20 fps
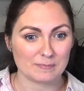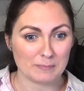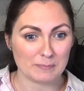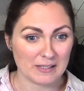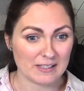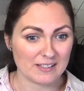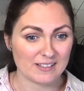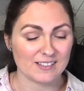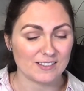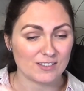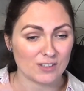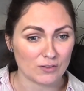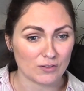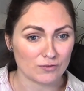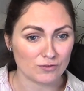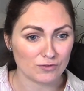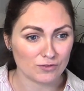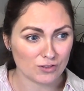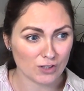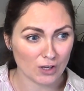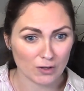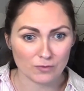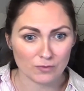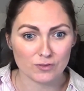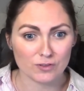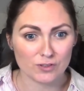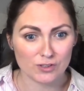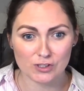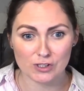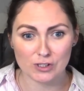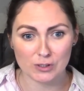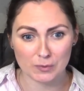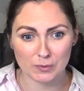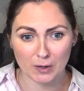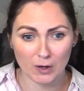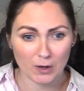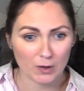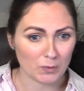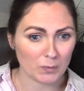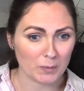pieces. So don't do a
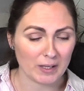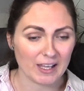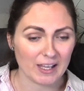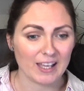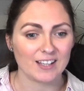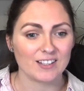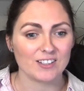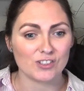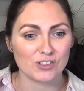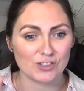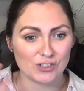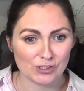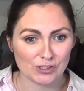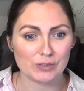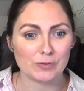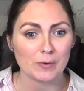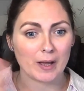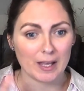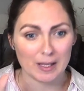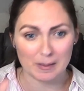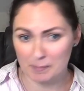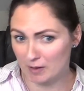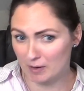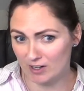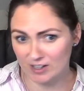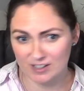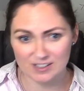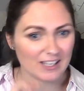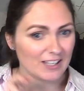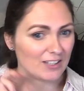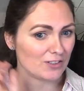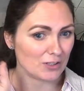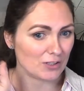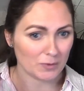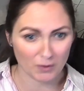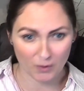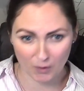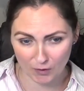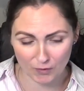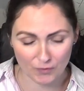whole weekend, do a park date, do
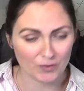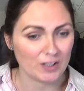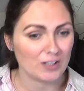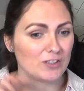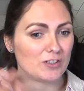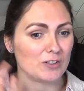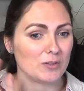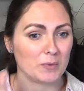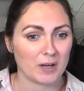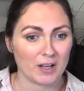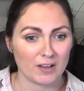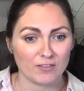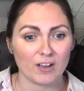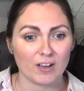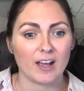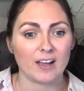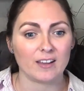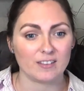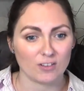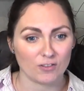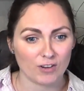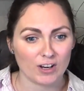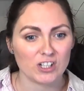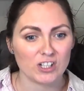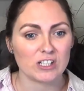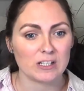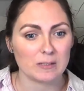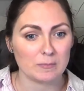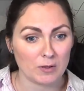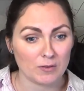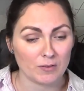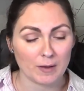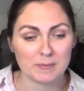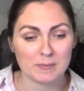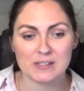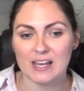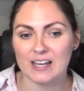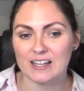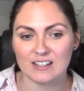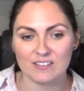a coffee, do whatever, and gradually move up to
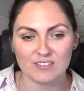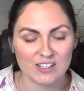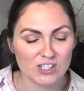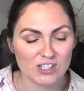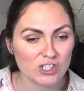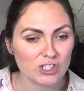that. And if there's